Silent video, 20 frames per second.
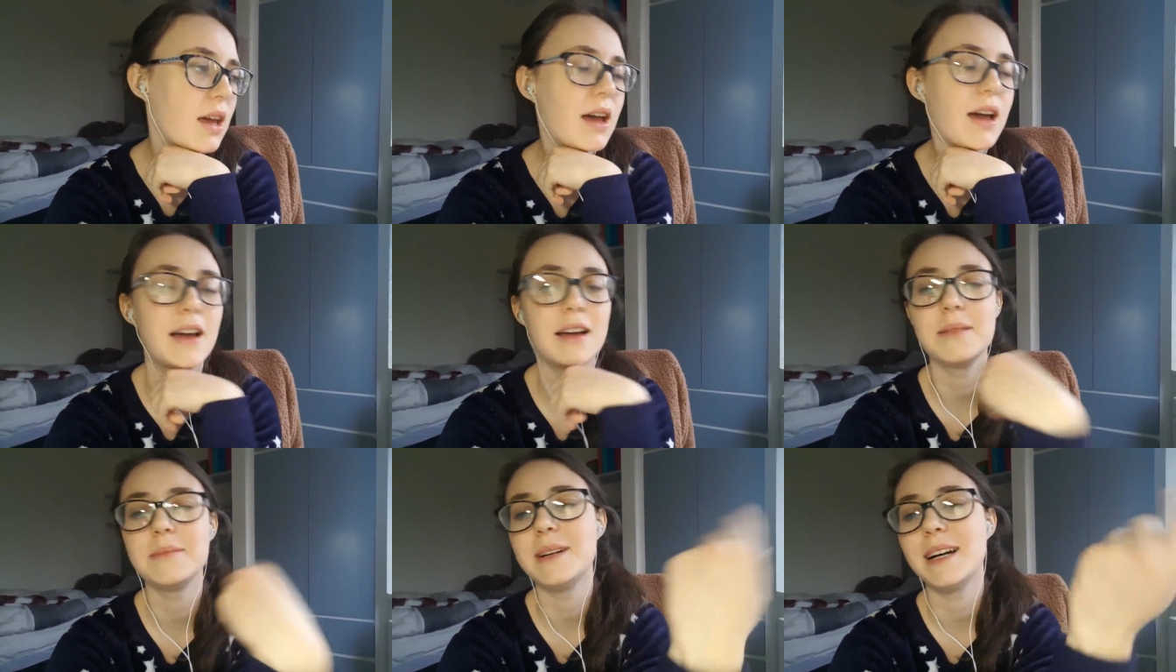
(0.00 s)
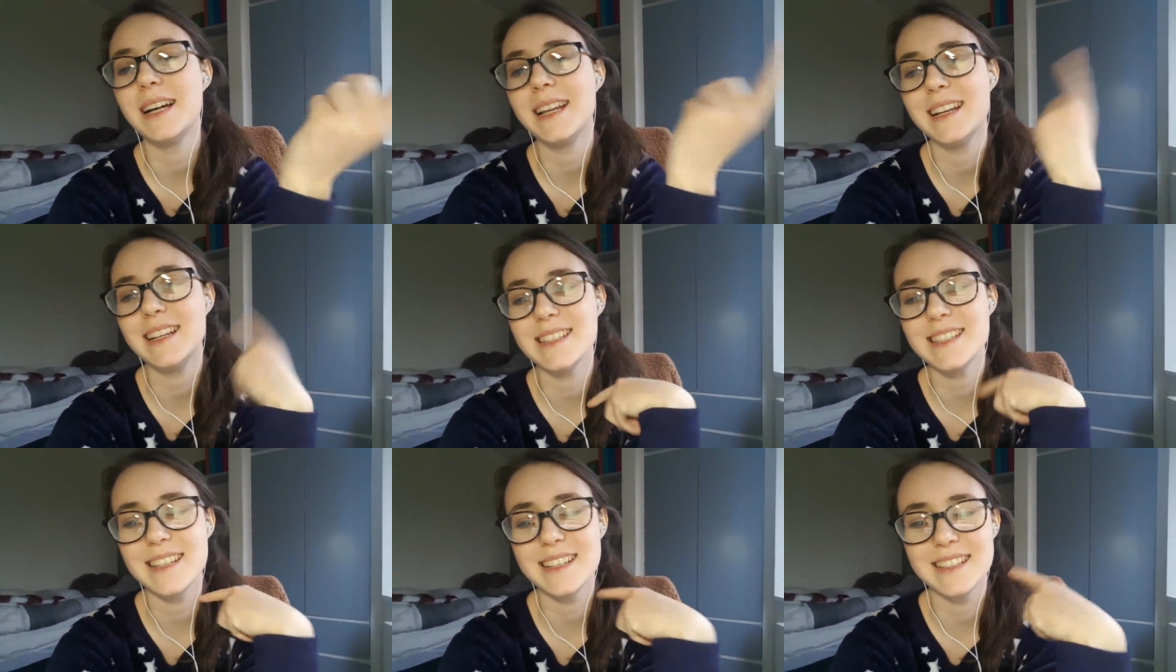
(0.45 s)
Um, and
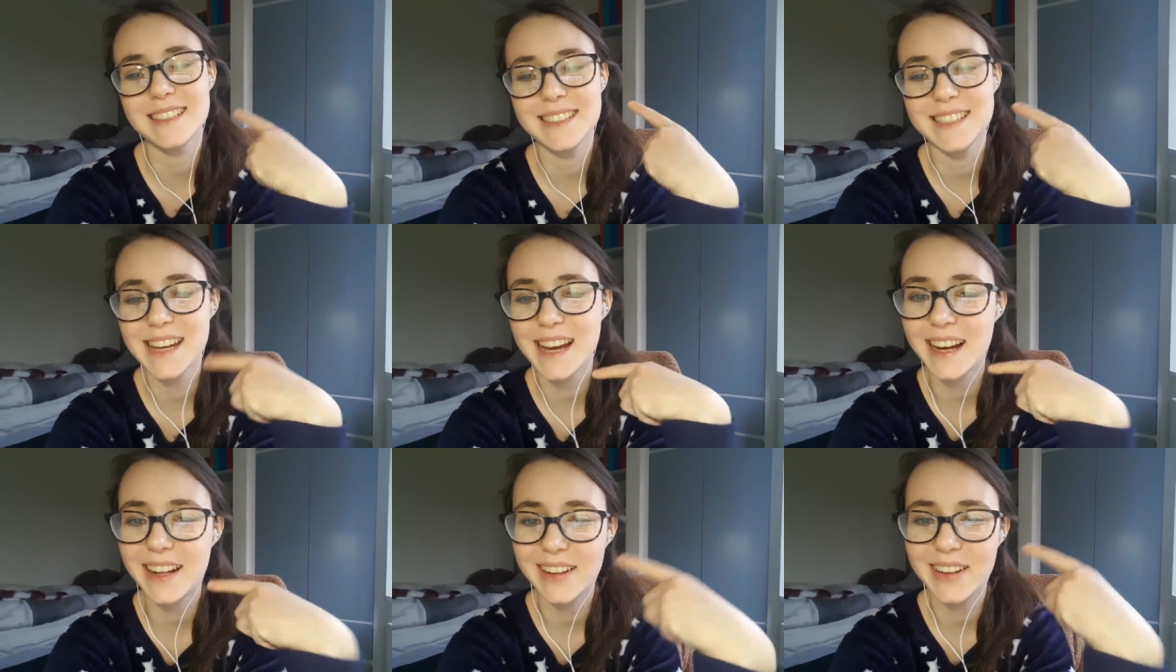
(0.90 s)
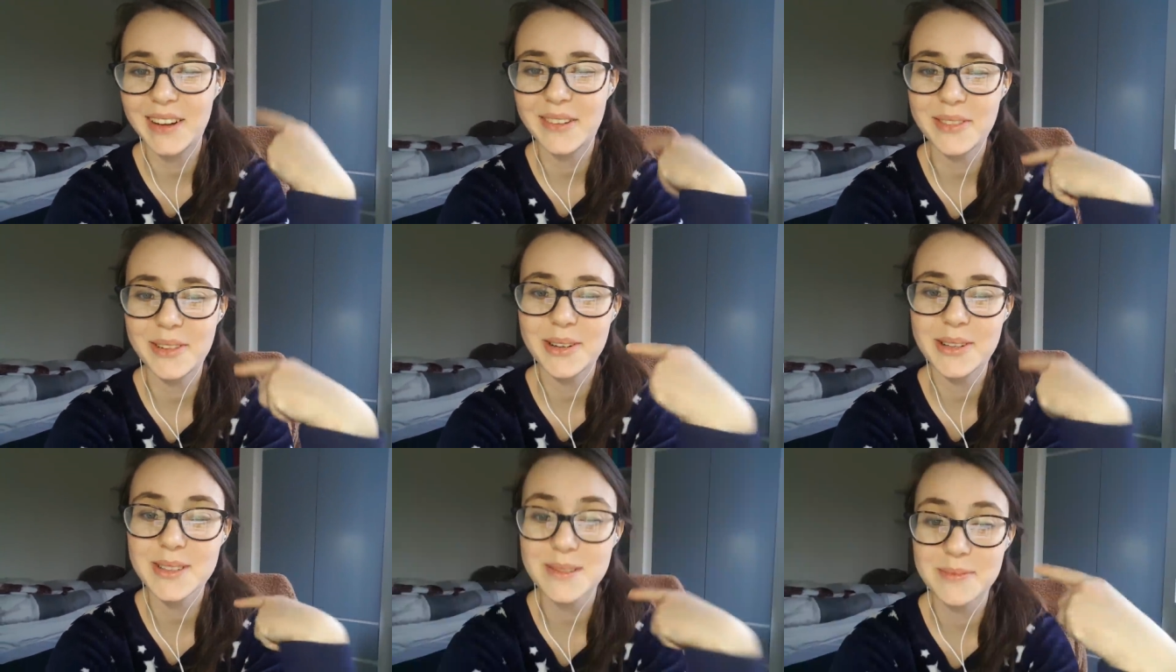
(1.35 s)
as you can tell, I've
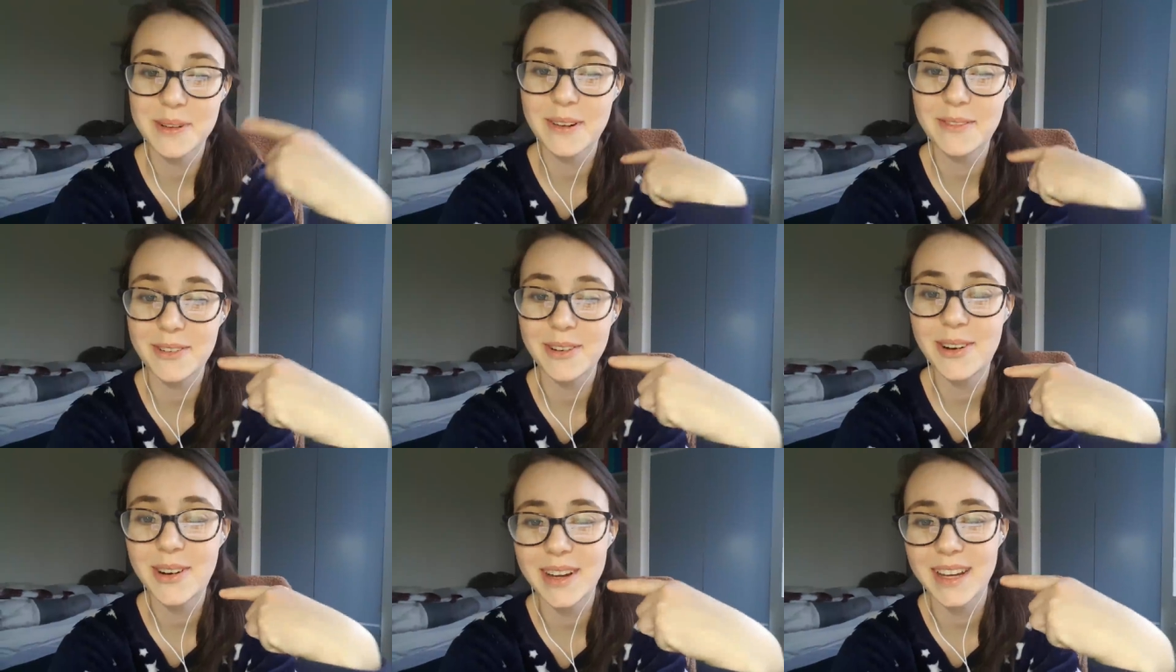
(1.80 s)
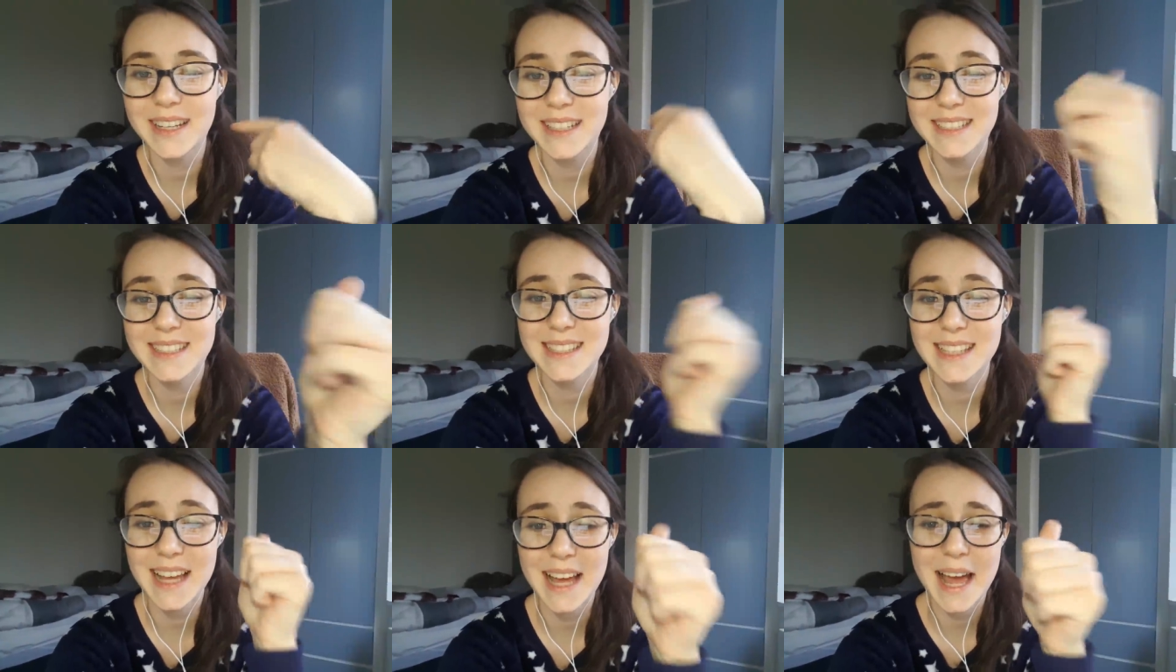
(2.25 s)
lost my
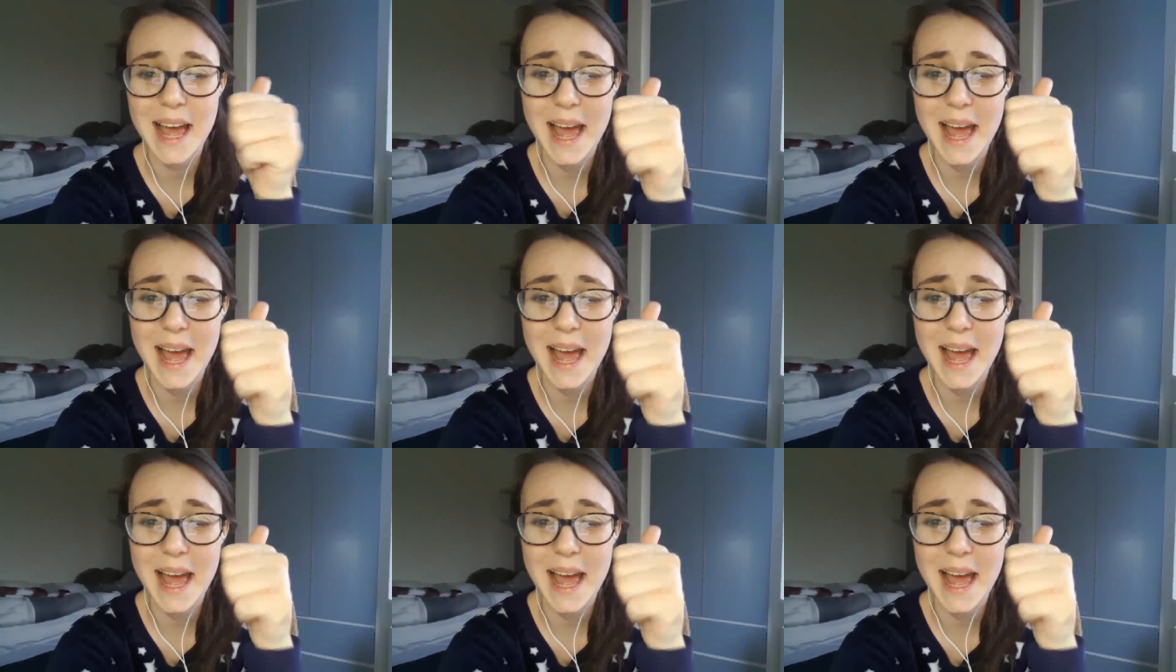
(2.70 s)
voice.